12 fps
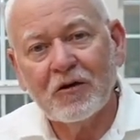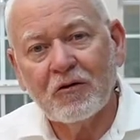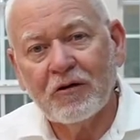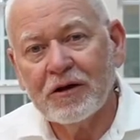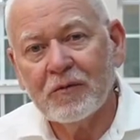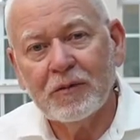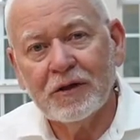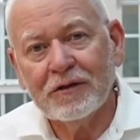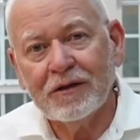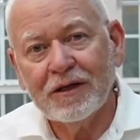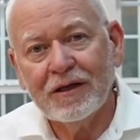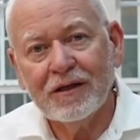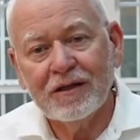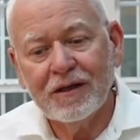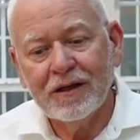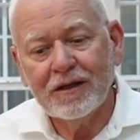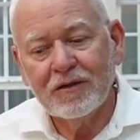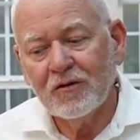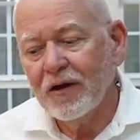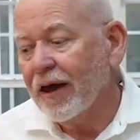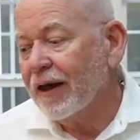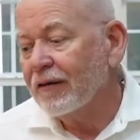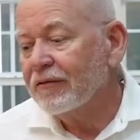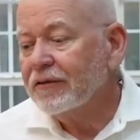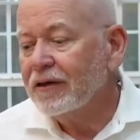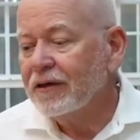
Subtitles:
credibility that you have